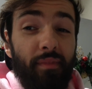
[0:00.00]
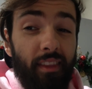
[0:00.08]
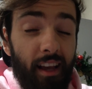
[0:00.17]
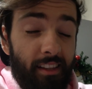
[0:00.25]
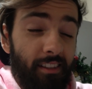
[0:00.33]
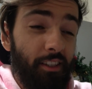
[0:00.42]

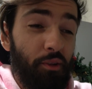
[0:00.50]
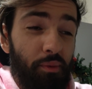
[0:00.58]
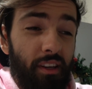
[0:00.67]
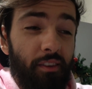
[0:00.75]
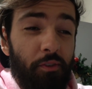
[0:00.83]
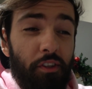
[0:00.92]
That's going to
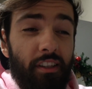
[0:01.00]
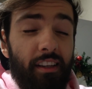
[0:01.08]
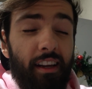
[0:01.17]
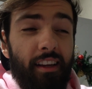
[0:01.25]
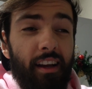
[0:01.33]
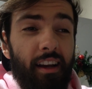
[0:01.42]
be it for
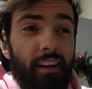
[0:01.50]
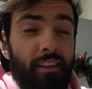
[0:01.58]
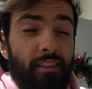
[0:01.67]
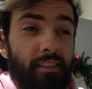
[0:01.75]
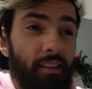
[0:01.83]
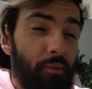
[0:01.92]
today,
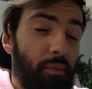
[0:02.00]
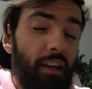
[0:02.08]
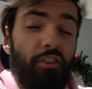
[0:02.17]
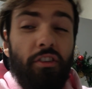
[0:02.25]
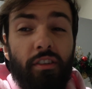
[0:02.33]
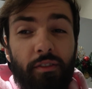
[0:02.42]
guys.
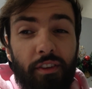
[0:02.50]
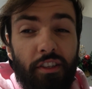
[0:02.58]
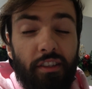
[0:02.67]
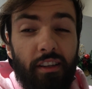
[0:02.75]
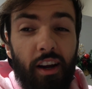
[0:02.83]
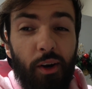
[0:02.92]
Make sure to
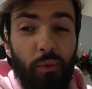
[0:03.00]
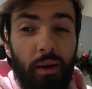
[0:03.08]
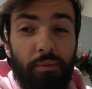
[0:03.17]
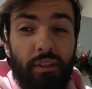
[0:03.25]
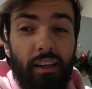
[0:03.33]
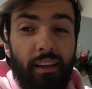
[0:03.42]
visit our
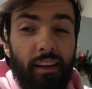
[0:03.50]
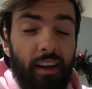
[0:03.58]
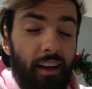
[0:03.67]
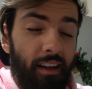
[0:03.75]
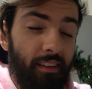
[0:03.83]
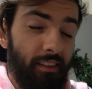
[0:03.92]
website
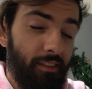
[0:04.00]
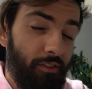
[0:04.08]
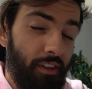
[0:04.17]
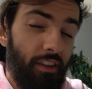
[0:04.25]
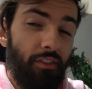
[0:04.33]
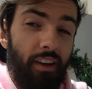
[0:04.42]
at
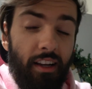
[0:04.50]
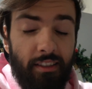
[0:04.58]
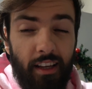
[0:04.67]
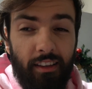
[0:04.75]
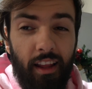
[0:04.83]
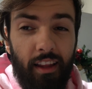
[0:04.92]

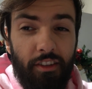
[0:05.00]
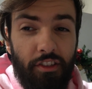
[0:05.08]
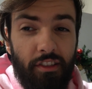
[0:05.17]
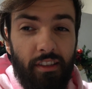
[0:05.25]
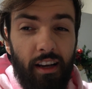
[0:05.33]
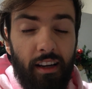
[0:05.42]

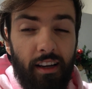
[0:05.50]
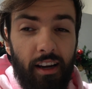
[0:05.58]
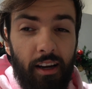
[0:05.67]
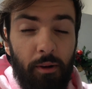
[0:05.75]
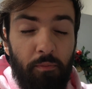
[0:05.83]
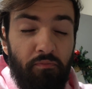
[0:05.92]

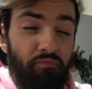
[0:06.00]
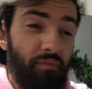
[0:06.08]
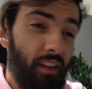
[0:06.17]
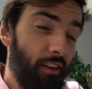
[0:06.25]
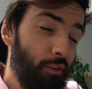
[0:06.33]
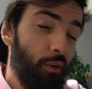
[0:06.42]
vfxtechnologies.com.
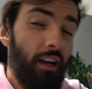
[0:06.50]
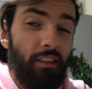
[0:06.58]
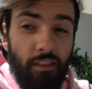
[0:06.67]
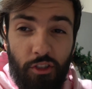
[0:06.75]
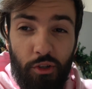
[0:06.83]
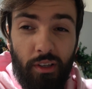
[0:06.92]
If you
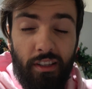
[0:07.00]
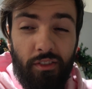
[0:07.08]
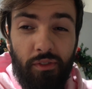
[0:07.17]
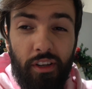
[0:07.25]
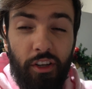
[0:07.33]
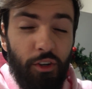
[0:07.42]
guys enjoyed this
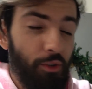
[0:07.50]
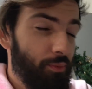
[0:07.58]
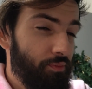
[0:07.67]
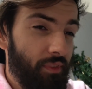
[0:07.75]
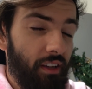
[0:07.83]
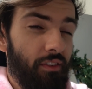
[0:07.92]

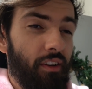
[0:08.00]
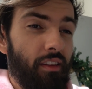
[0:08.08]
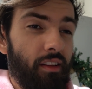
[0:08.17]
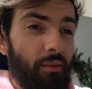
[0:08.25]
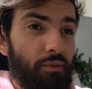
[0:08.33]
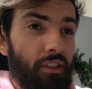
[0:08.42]
video, give it a
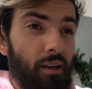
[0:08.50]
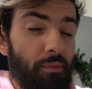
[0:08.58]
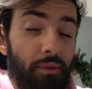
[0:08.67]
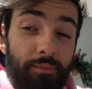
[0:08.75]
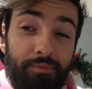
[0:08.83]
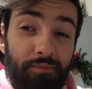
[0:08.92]
thumbs up.
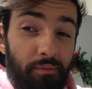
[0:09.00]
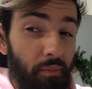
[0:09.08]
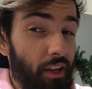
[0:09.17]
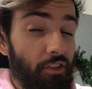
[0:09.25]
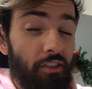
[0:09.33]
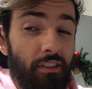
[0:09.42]

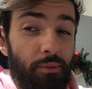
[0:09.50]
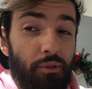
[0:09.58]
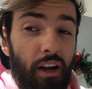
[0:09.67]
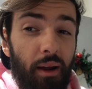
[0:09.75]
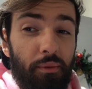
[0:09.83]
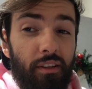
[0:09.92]
Make sure to
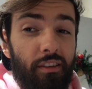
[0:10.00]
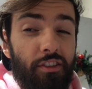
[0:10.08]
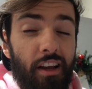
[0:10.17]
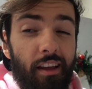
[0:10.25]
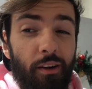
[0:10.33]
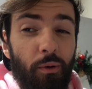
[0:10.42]
subscribe to the
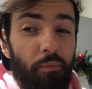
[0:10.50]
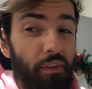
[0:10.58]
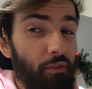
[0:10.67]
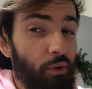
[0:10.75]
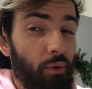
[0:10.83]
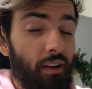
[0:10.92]
channel
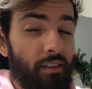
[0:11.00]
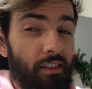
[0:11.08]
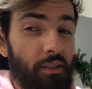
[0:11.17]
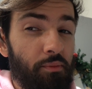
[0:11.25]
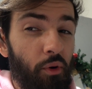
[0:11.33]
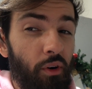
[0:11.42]
if you want to
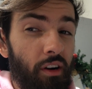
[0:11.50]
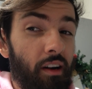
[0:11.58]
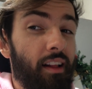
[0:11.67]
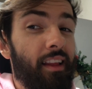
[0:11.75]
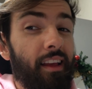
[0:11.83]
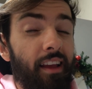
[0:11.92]
see more,
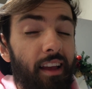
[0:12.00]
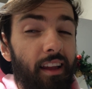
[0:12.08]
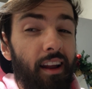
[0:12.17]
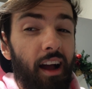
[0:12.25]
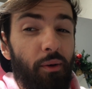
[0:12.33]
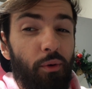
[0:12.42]

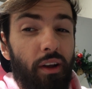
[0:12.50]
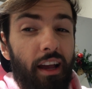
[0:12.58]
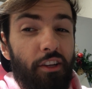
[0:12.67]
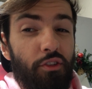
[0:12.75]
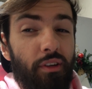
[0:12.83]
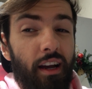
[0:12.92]
and I will
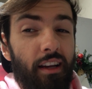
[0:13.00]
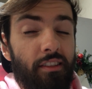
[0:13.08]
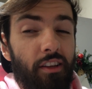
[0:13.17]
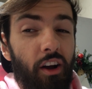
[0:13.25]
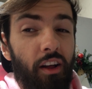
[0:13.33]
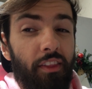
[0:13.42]
catch you
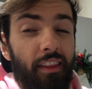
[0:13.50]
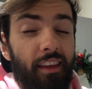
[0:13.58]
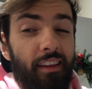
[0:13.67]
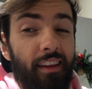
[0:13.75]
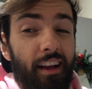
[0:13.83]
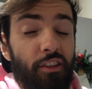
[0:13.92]
guys on
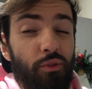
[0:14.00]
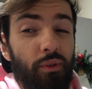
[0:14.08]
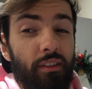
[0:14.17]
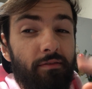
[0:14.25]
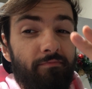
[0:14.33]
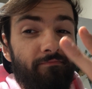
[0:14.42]
the next
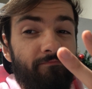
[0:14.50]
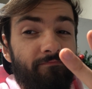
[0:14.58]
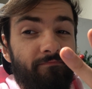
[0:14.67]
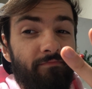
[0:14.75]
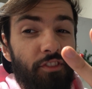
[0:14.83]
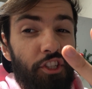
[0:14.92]
one.
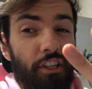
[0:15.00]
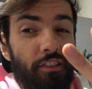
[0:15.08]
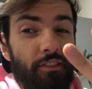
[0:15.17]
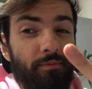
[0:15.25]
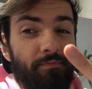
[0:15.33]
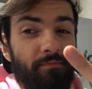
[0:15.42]
Cheers.